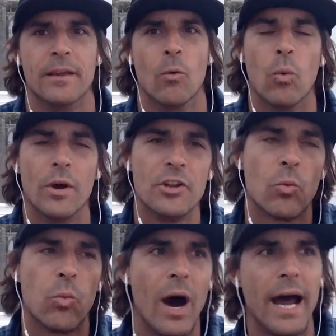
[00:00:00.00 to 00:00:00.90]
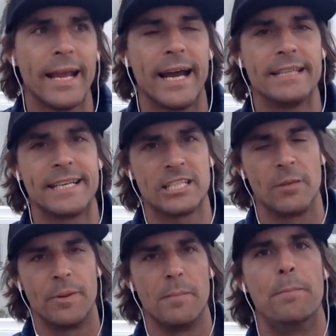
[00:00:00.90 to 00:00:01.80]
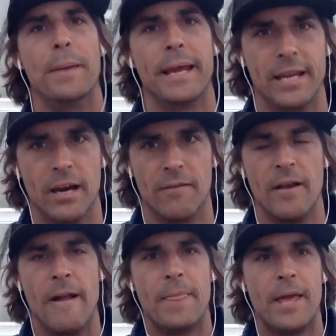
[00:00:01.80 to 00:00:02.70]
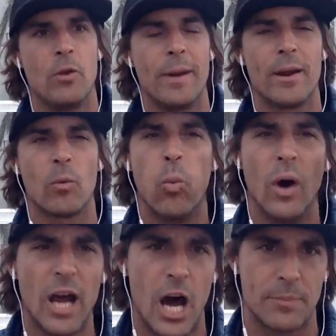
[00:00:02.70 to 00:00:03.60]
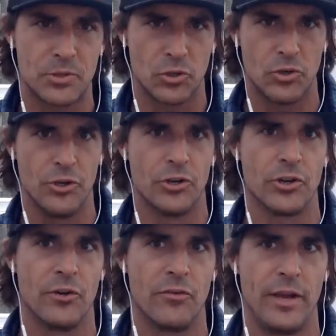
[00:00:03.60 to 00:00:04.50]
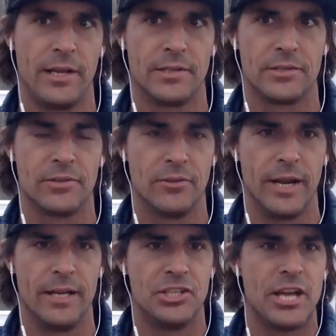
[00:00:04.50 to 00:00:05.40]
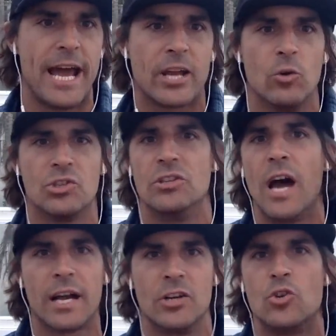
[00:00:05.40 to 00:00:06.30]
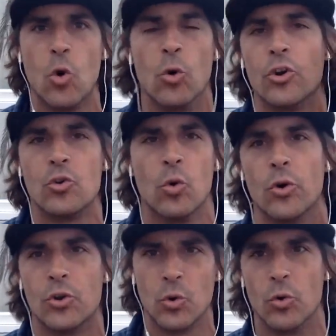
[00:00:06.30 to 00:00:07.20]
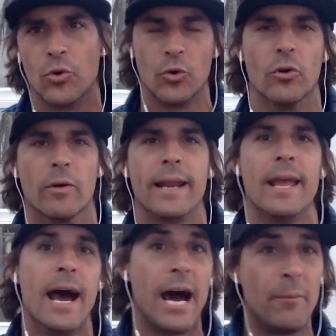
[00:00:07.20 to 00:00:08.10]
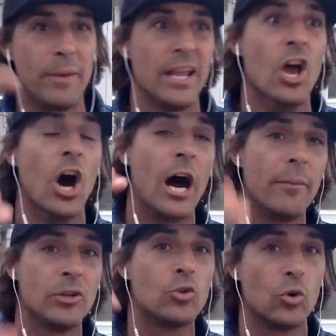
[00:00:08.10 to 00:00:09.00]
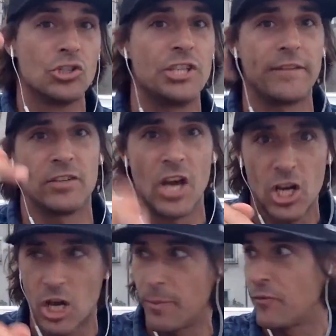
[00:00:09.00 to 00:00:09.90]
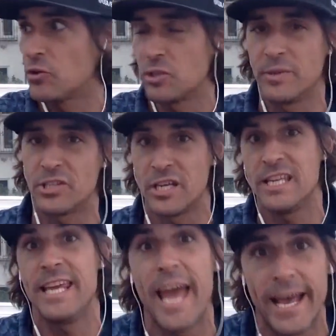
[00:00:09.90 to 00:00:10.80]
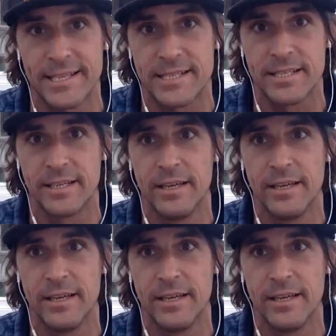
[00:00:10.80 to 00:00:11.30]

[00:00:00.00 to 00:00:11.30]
what your why guys has to be big enough that no matter what obstacle you're going to face right jack who is knocking door to door to door to door right how many how many doors did you have to knock on before somebody said yes